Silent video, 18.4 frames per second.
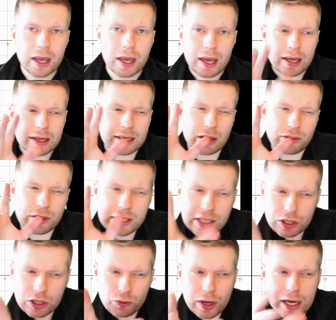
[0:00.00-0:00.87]
Now
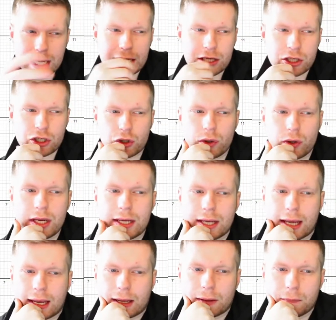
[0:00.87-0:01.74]
this is really
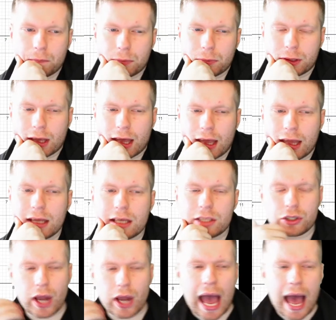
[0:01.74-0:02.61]
intriguing, okay,
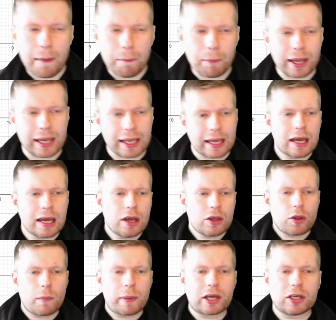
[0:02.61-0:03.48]
because you're happy
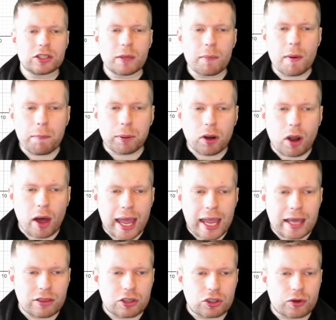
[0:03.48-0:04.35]
that because I'm
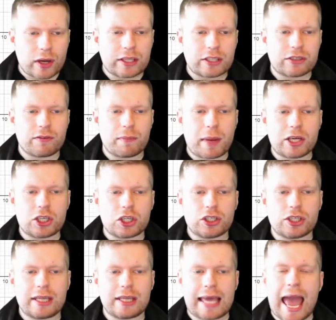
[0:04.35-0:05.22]
applying the transformation
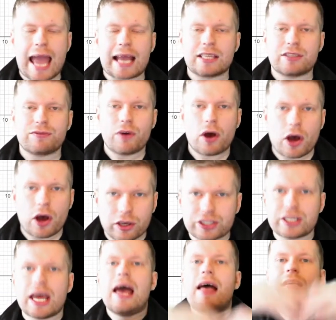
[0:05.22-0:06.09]
to the x
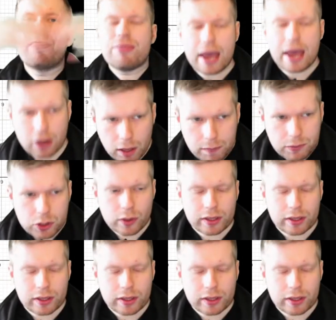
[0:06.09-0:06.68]
first, then I'm doing the